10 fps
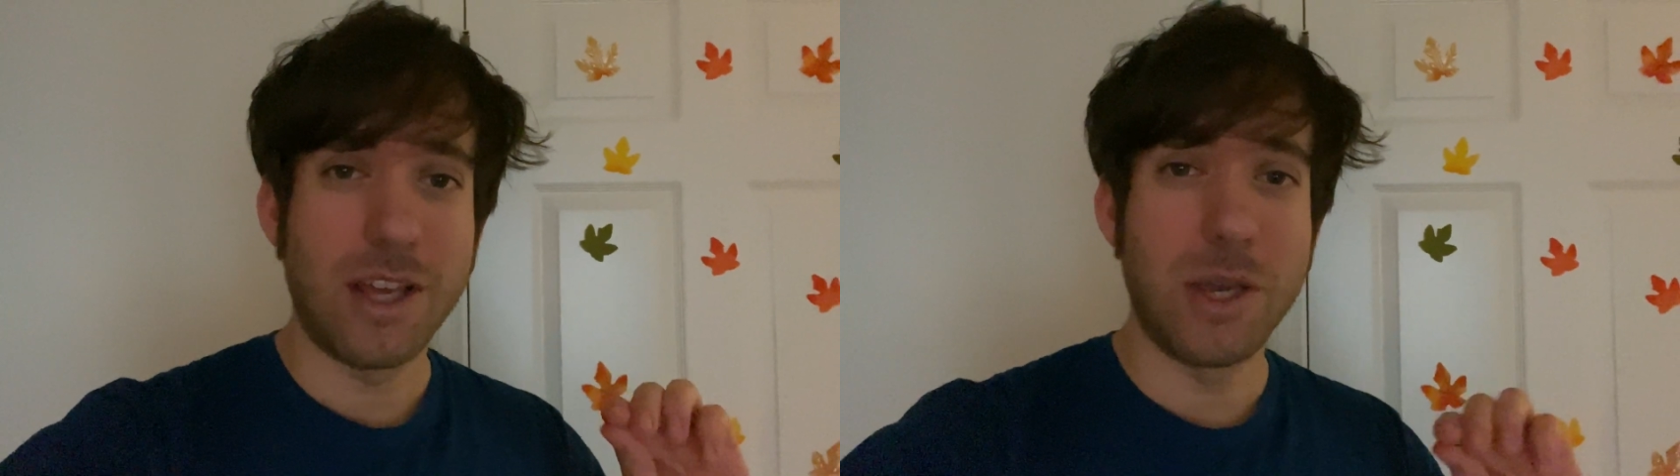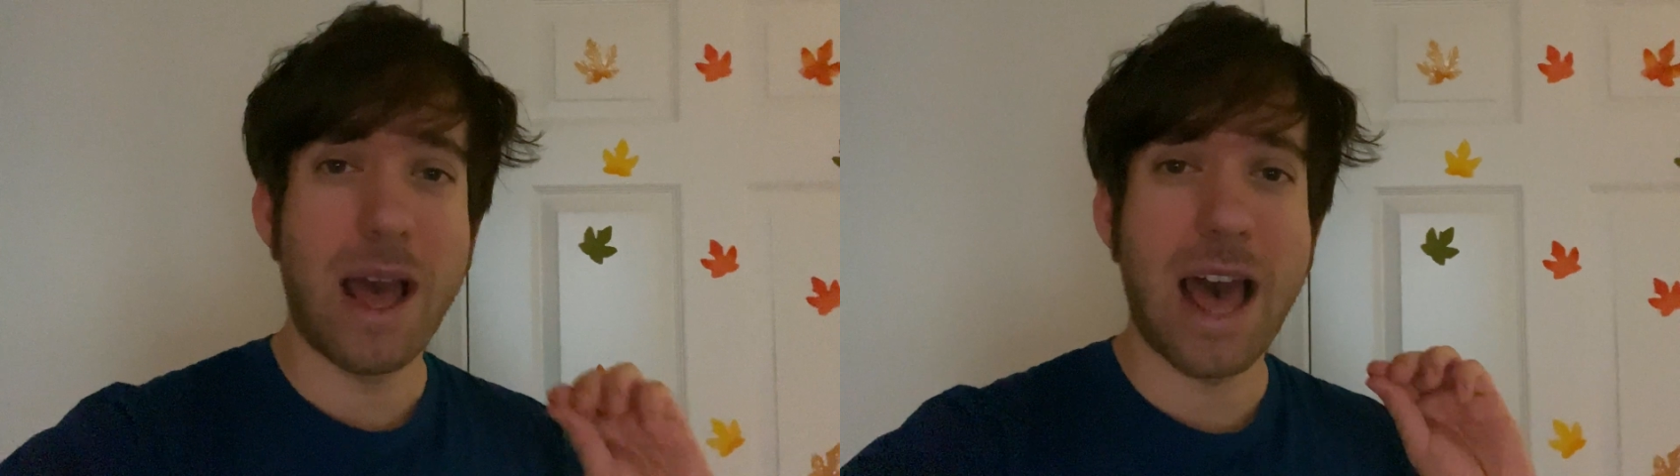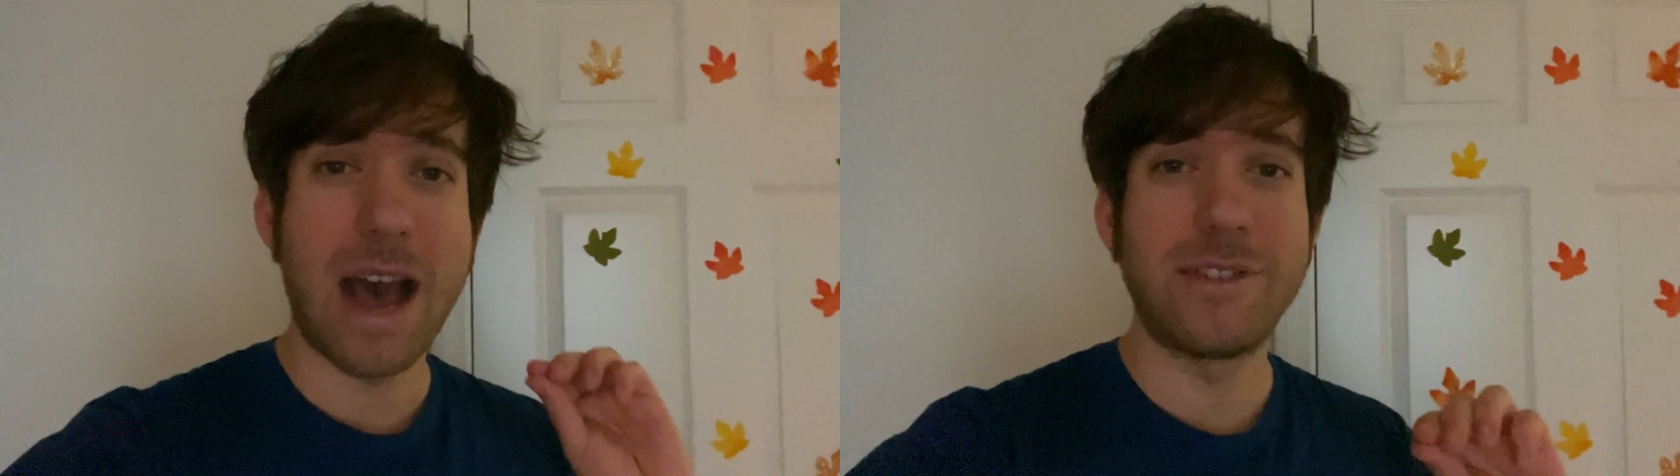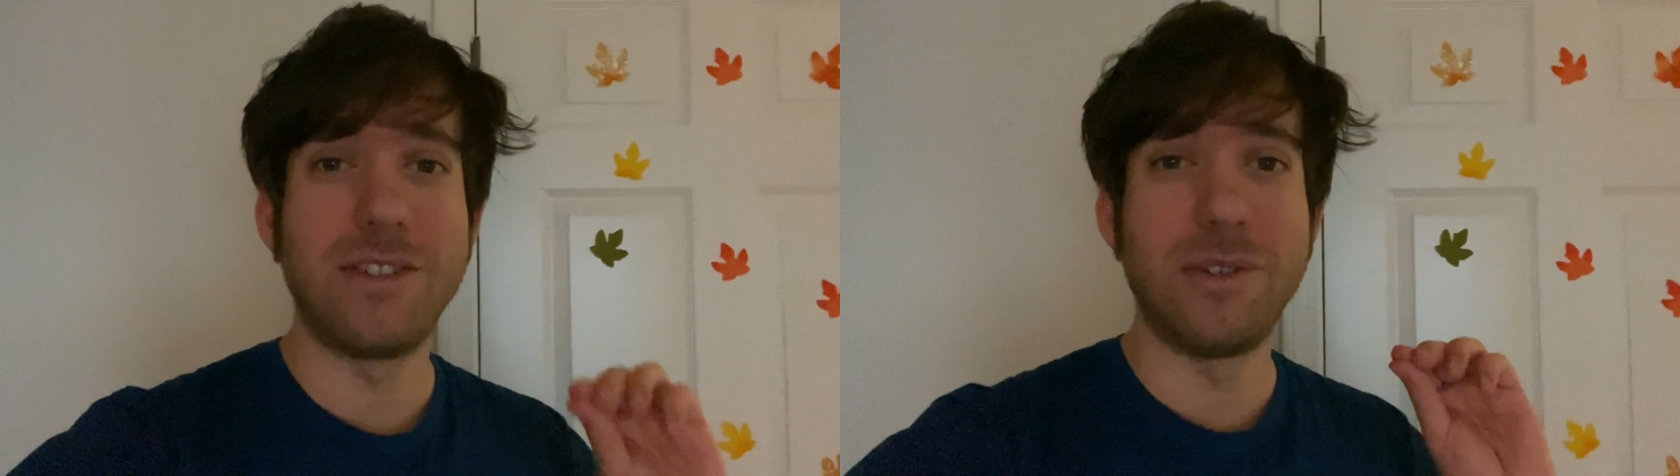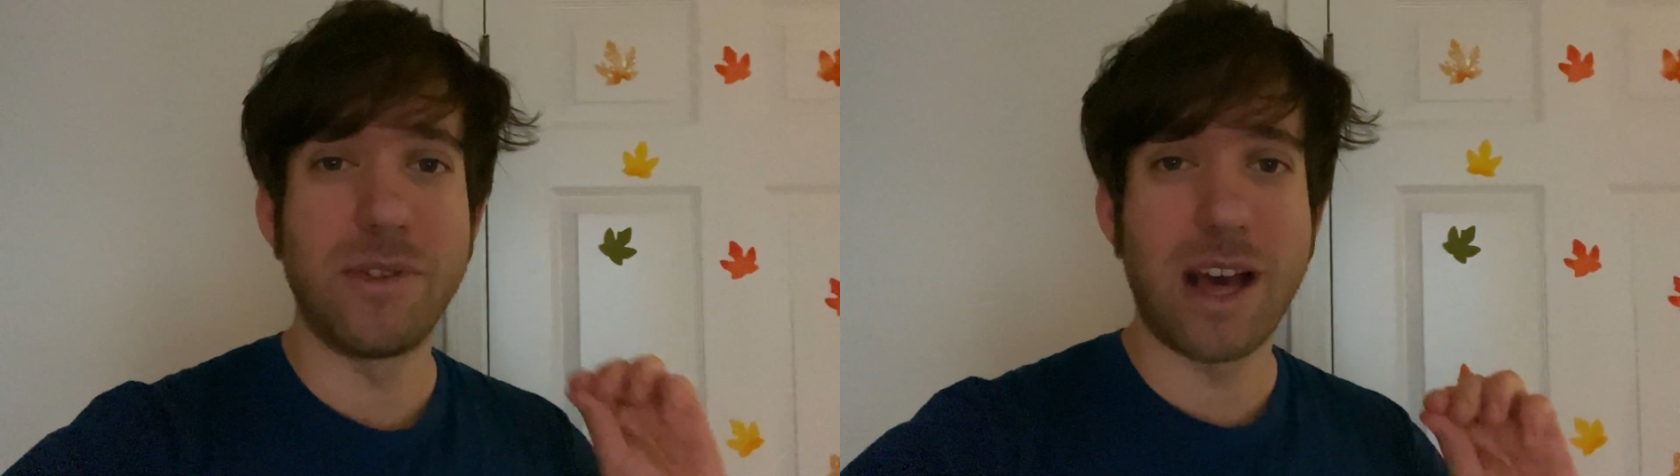you have to
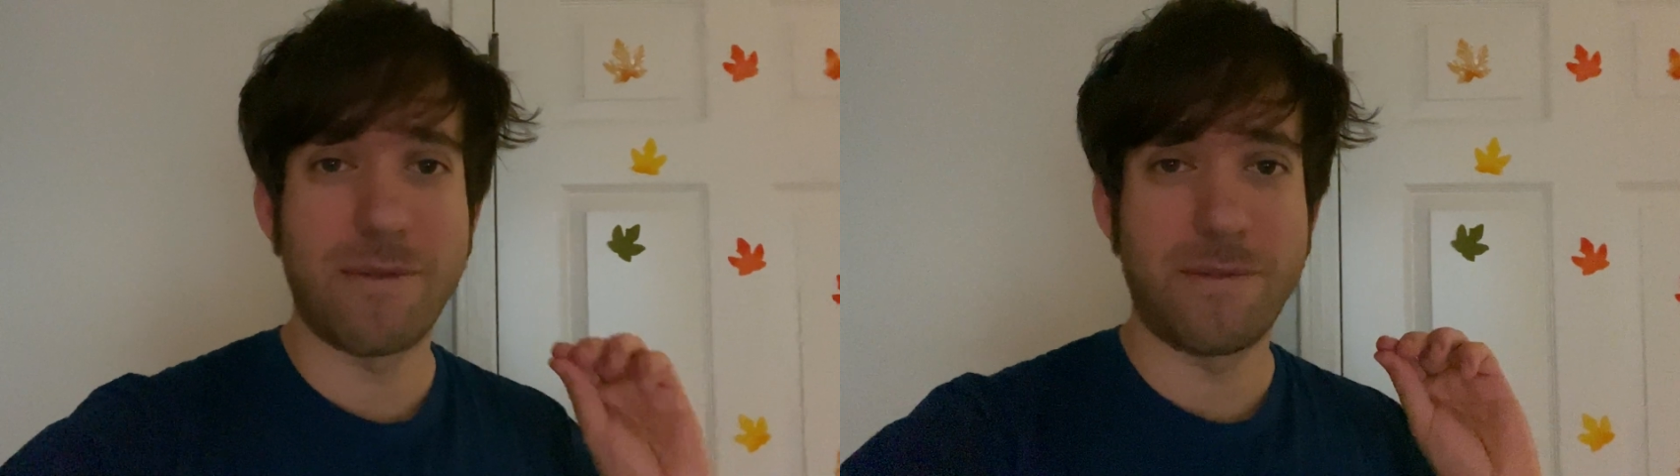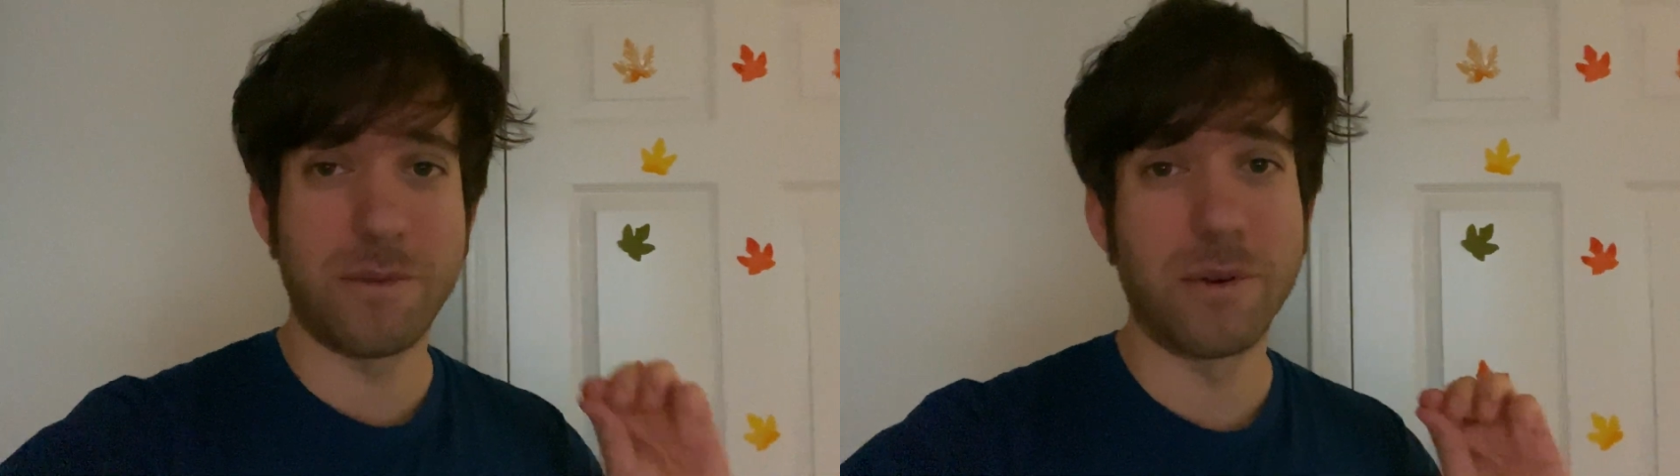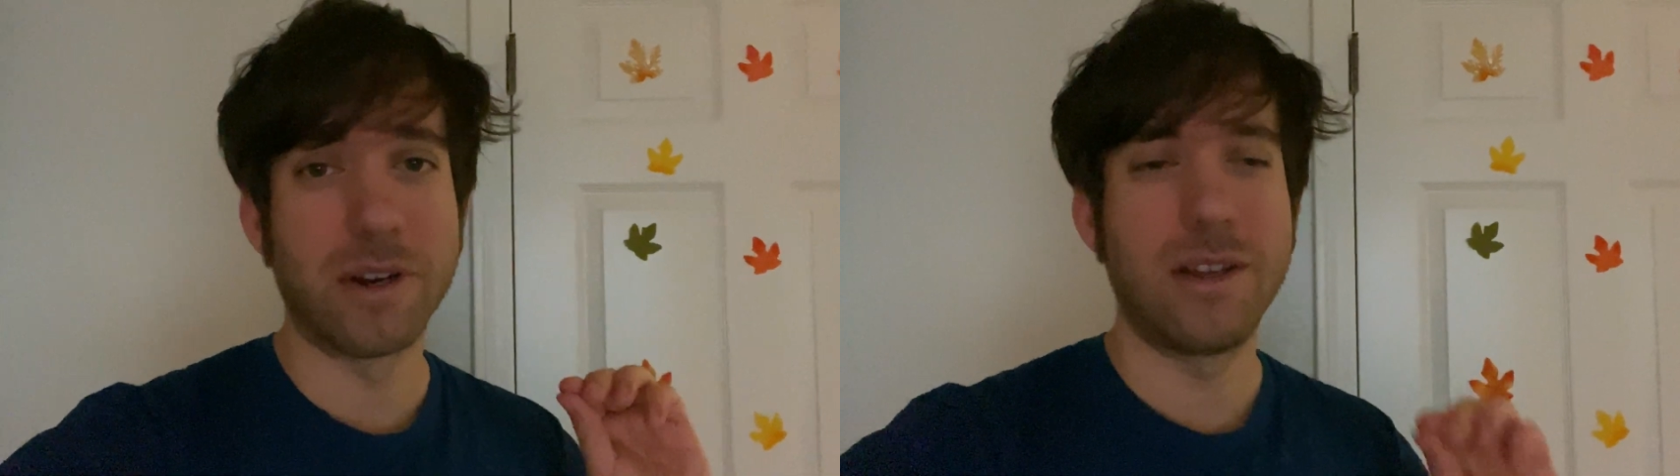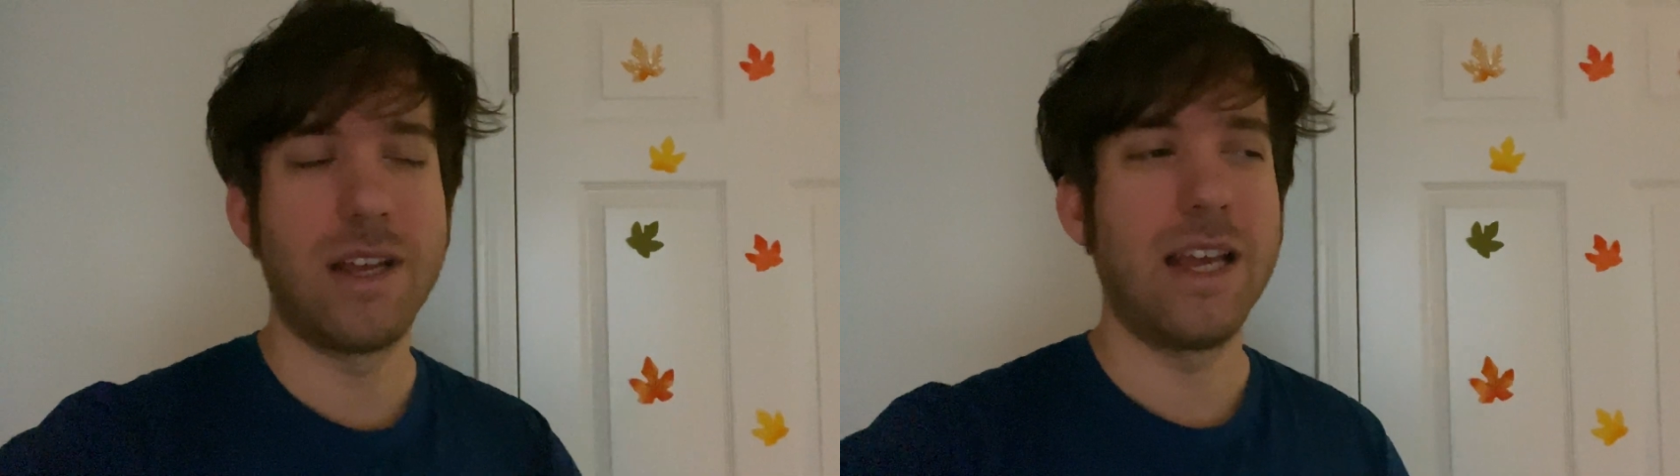do that for.